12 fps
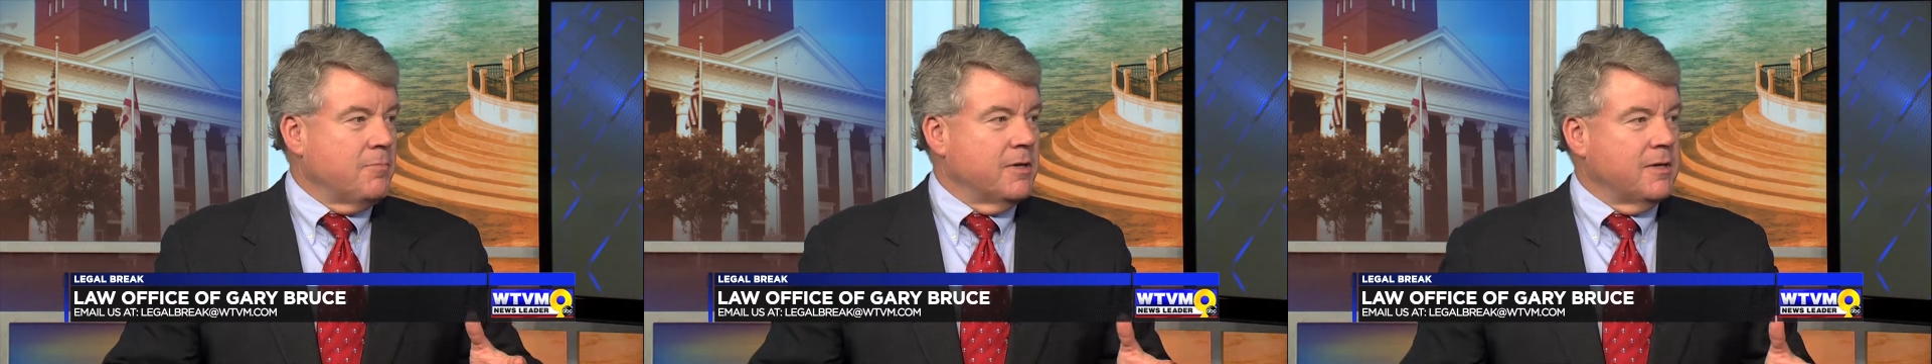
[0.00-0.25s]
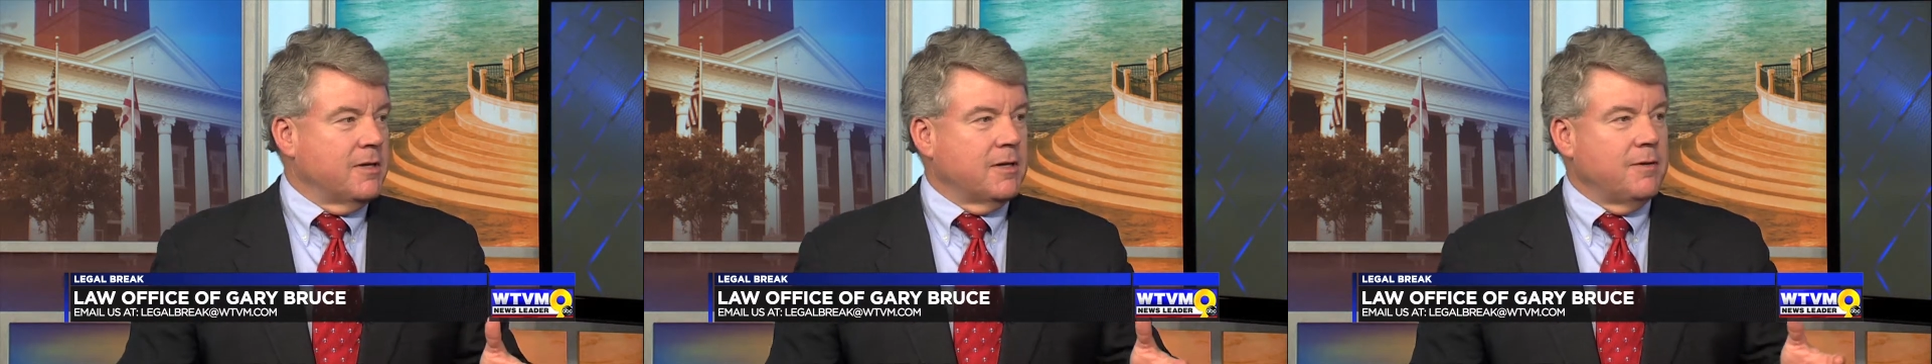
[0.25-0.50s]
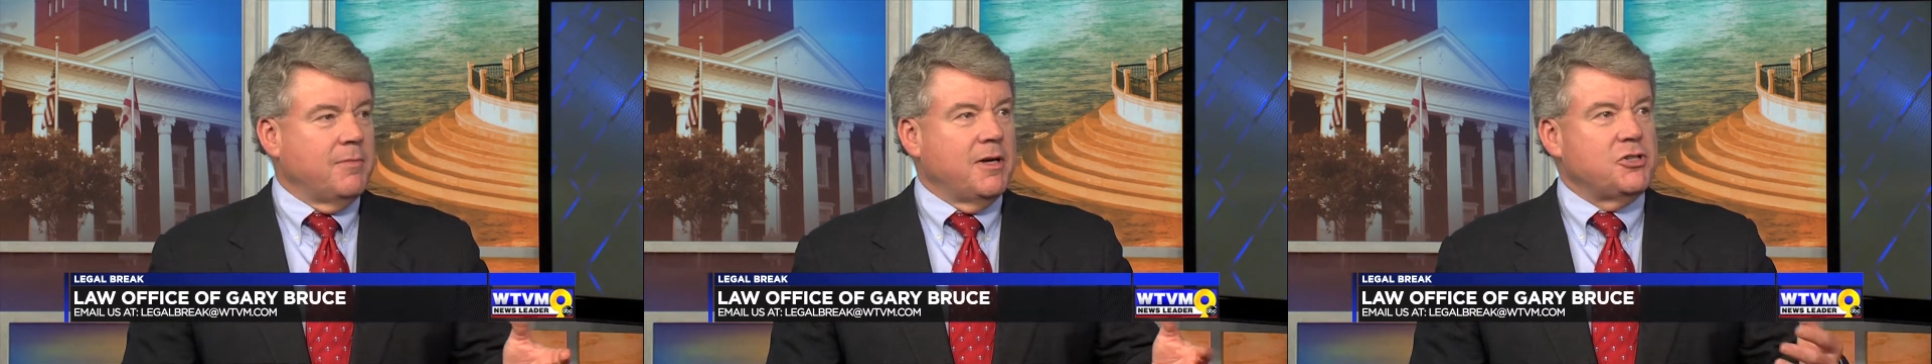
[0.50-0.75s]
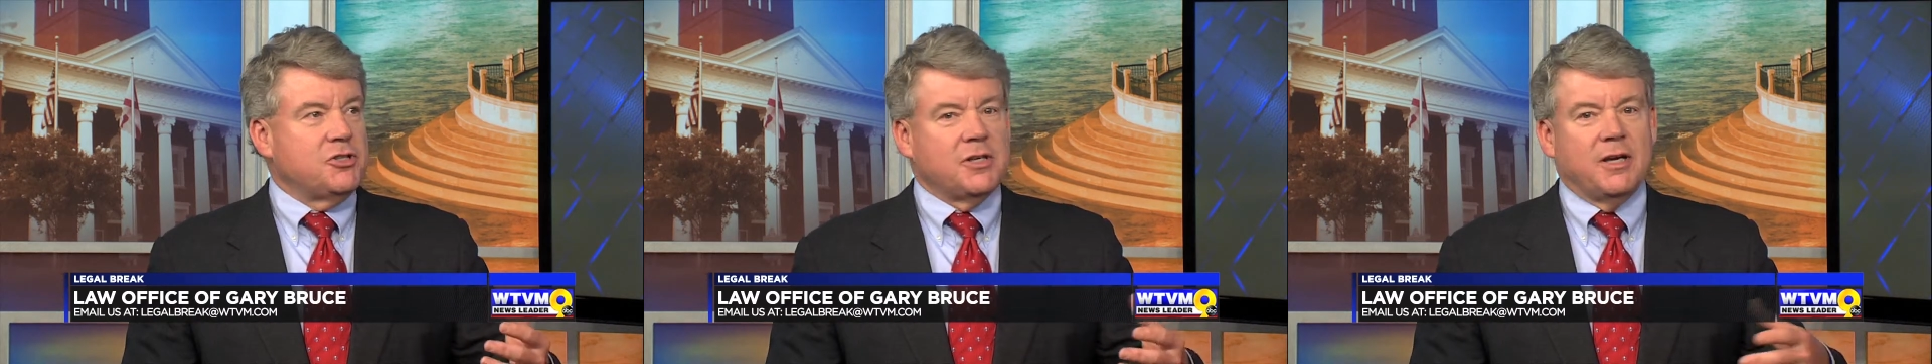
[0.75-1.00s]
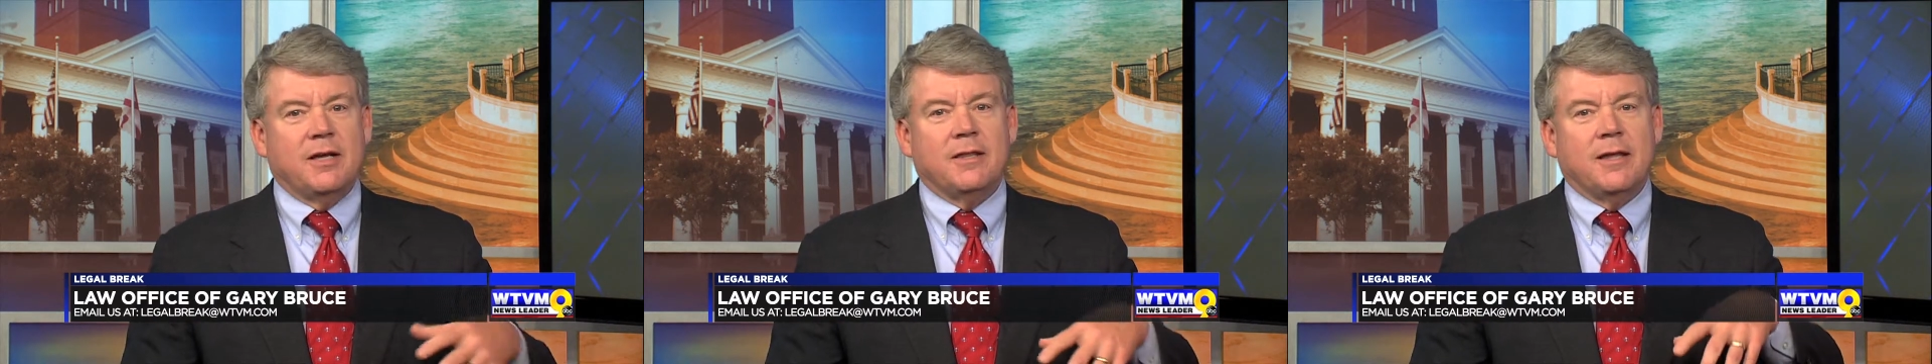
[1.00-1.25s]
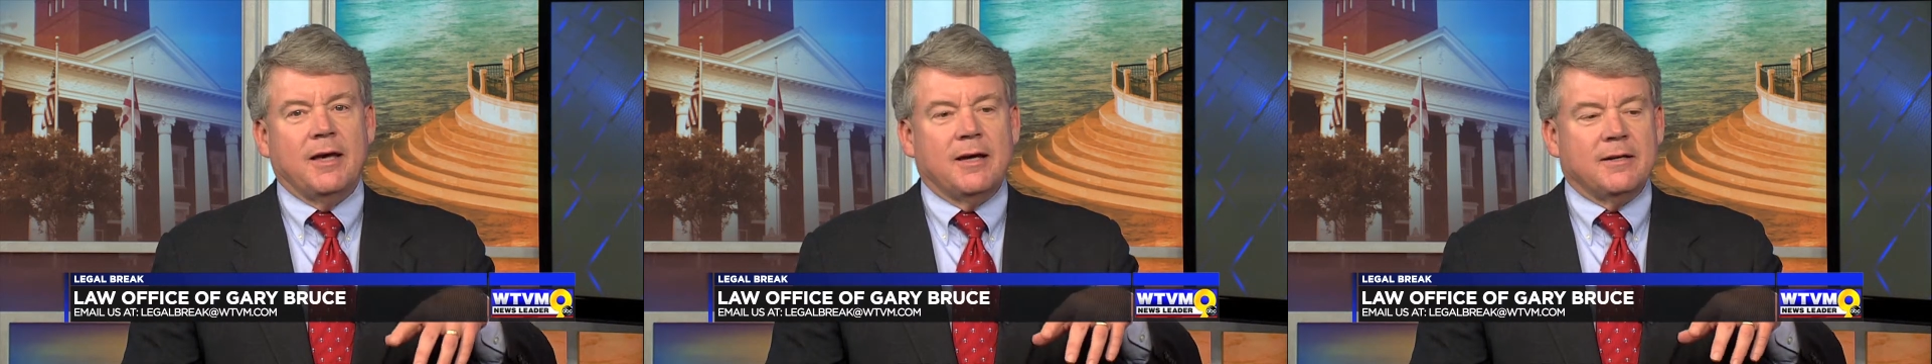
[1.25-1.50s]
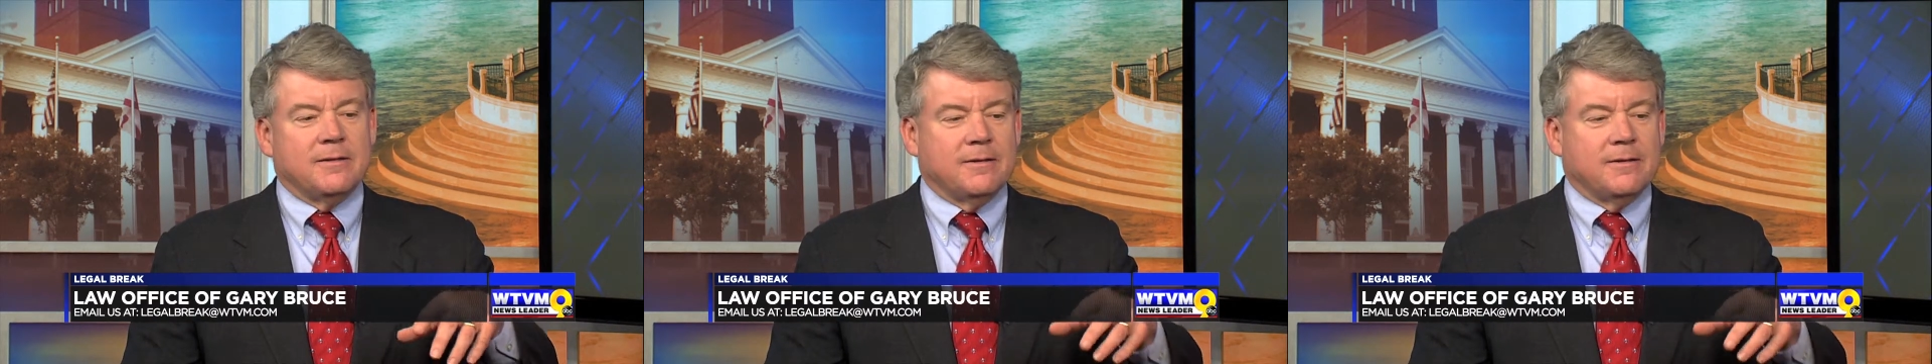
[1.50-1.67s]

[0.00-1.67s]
But then they may say that